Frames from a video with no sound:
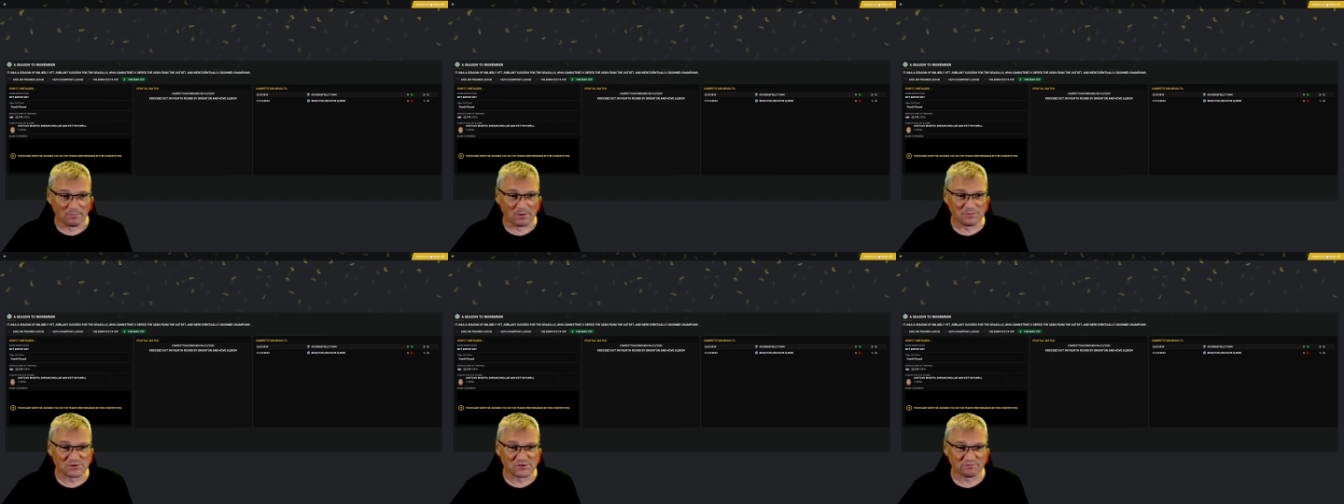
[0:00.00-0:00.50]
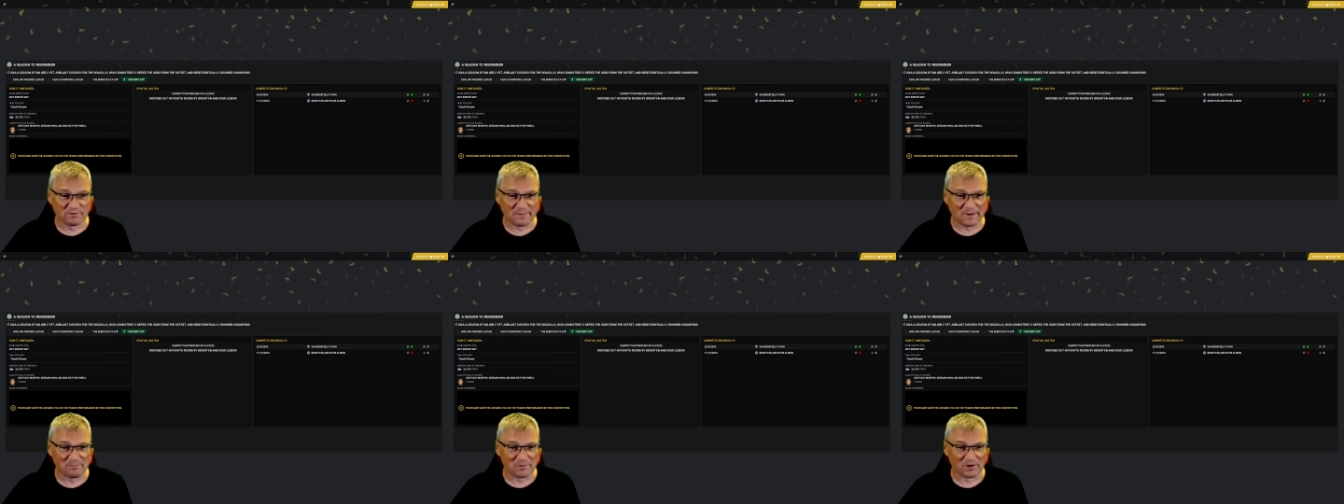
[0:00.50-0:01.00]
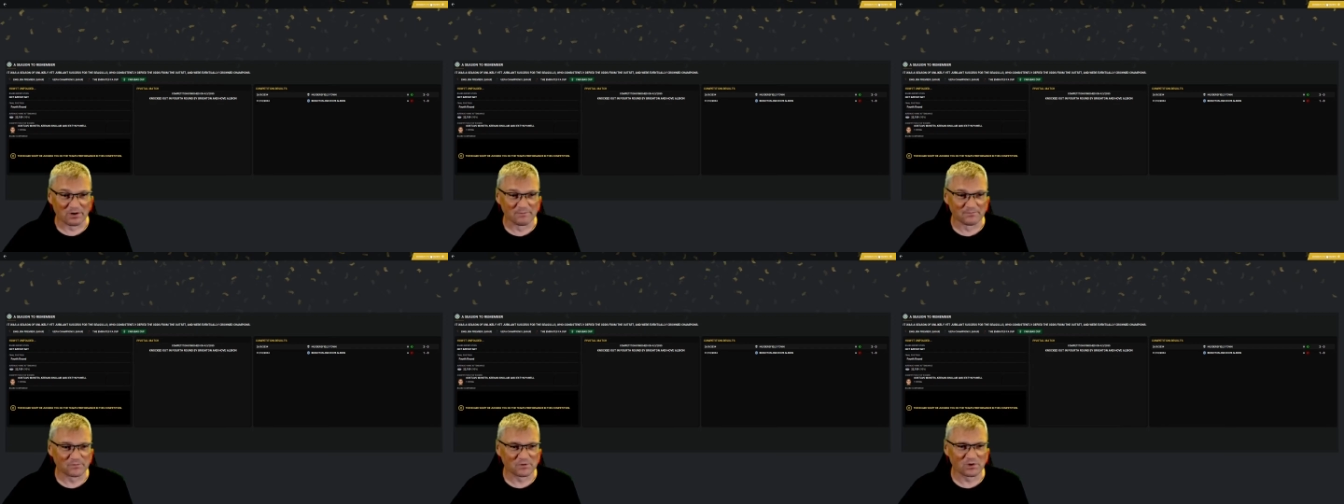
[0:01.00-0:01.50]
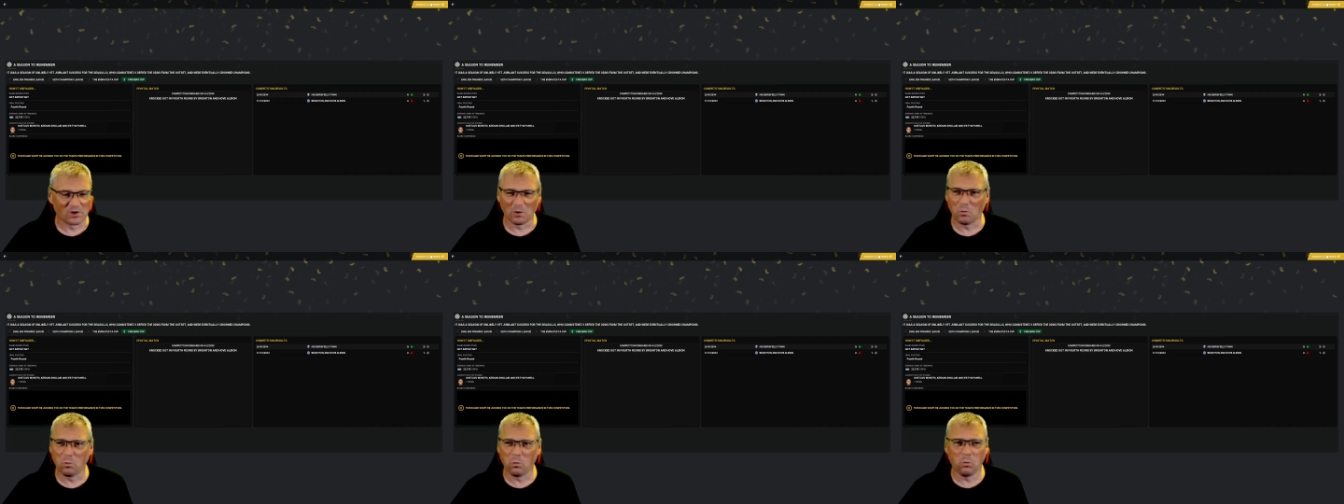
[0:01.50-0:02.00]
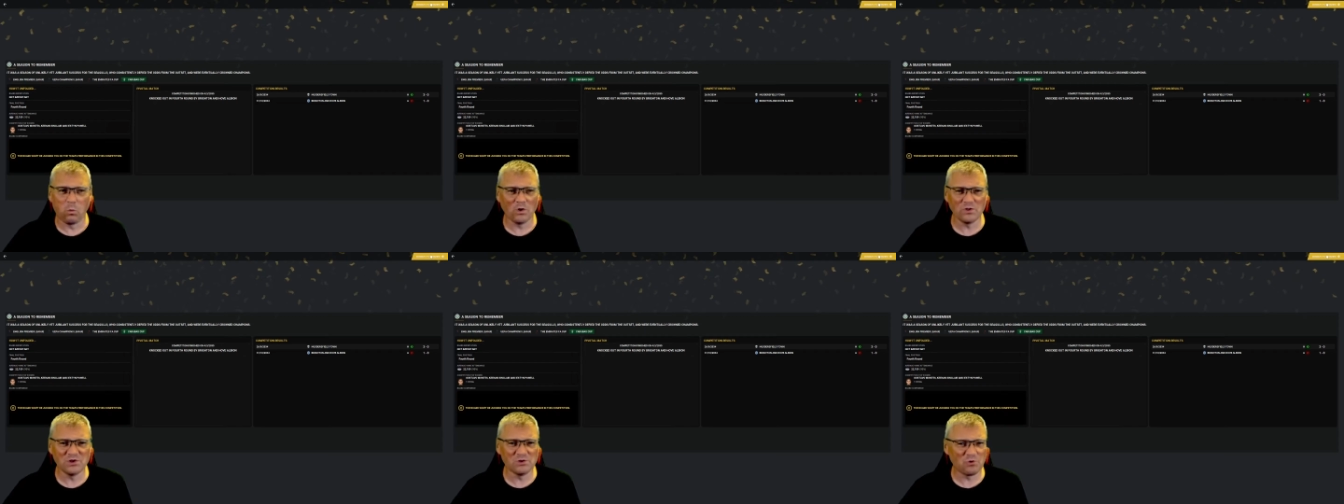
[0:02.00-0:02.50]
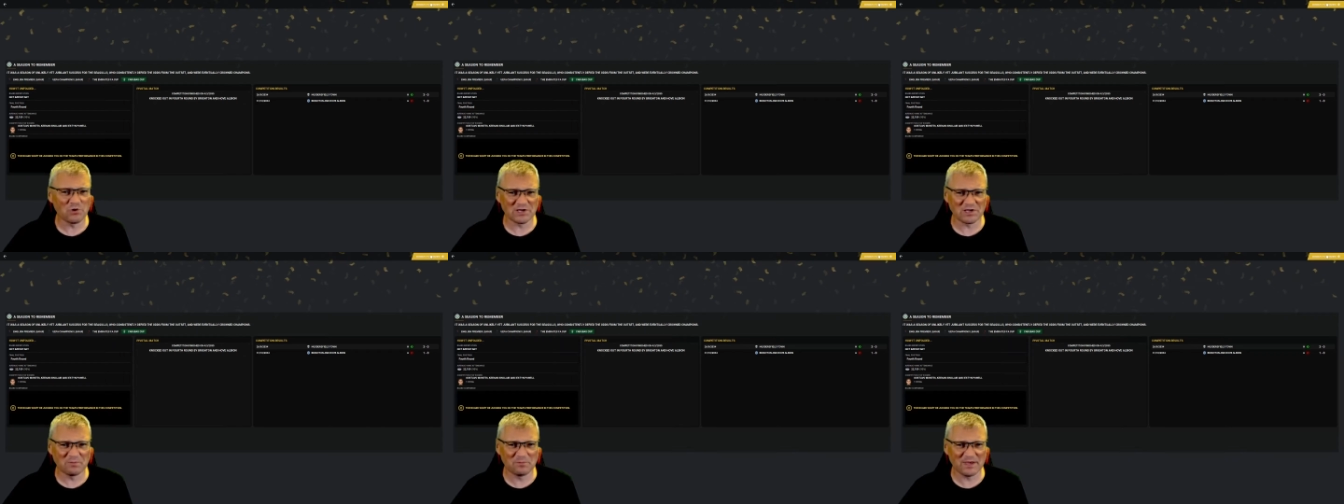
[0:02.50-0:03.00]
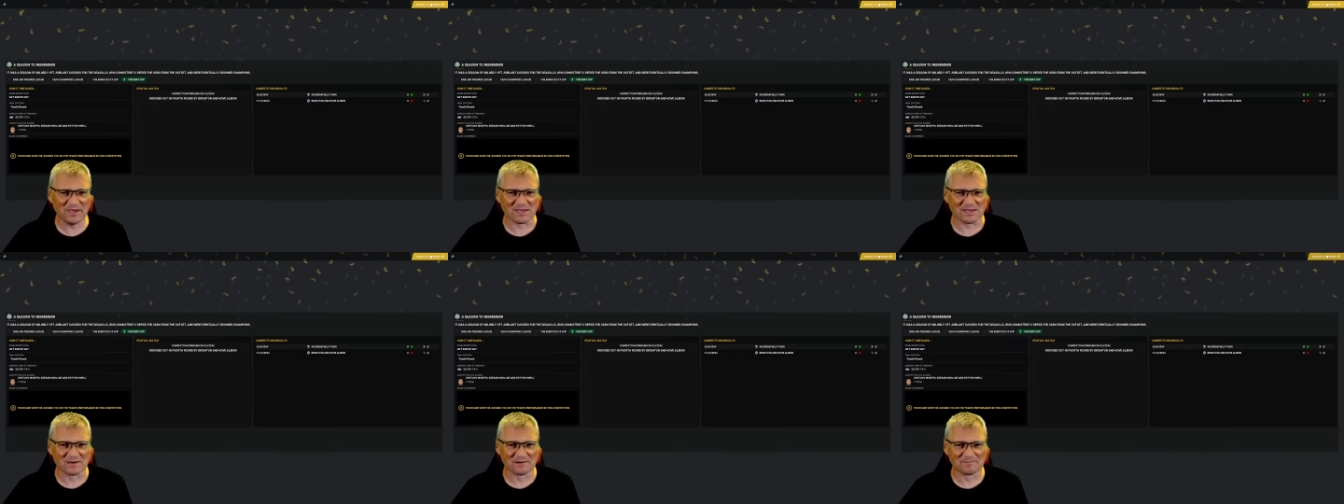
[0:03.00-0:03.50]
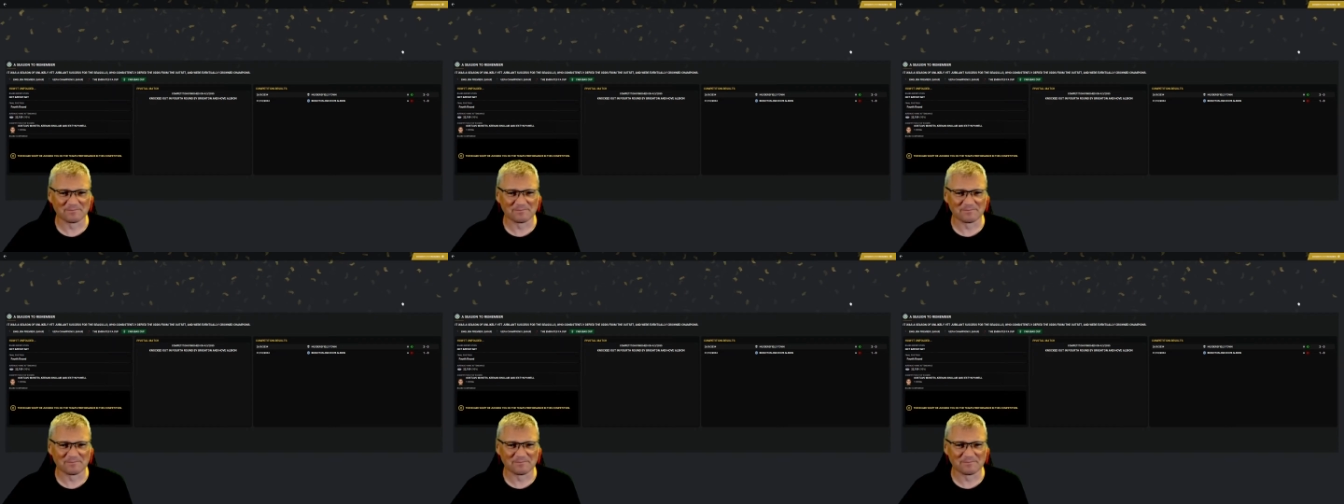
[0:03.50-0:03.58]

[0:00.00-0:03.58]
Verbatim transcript: Moments to remember wonder what it could be.